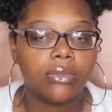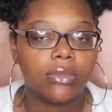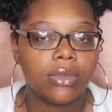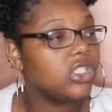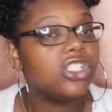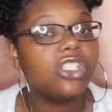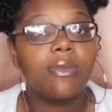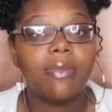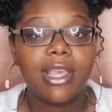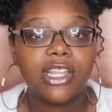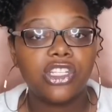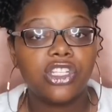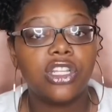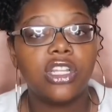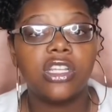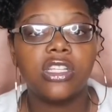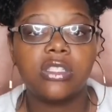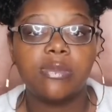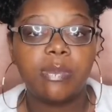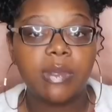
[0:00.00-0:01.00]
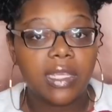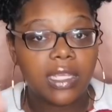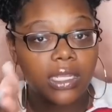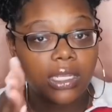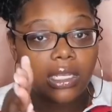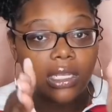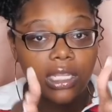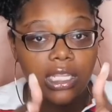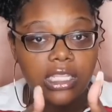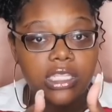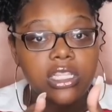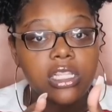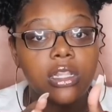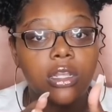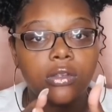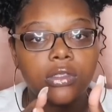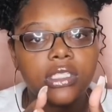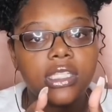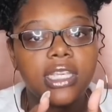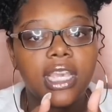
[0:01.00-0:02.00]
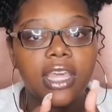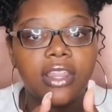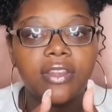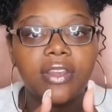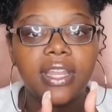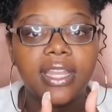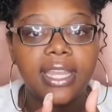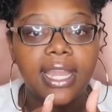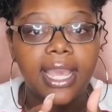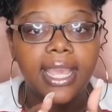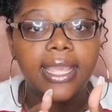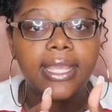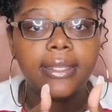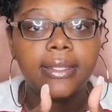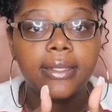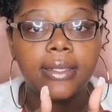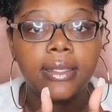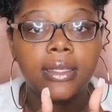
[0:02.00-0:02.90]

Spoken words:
Just imagine us being this close together at night